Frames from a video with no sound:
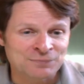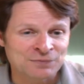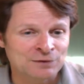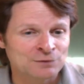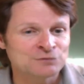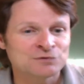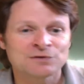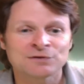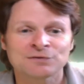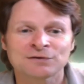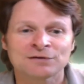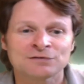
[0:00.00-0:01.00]
Those are
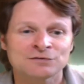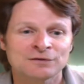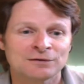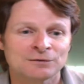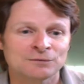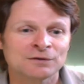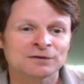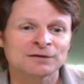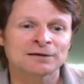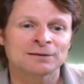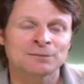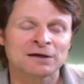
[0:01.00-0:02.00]
the things that are really
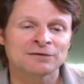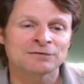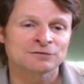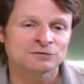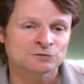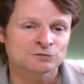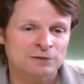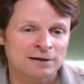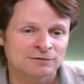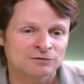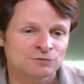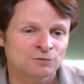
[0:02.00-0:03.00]
going to make this a
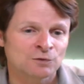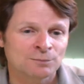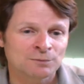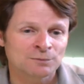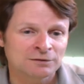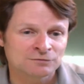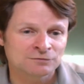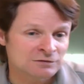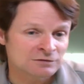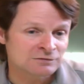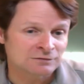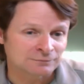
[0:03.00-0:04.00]
transformative
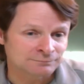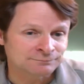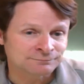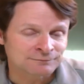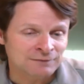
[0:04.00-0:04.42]
season.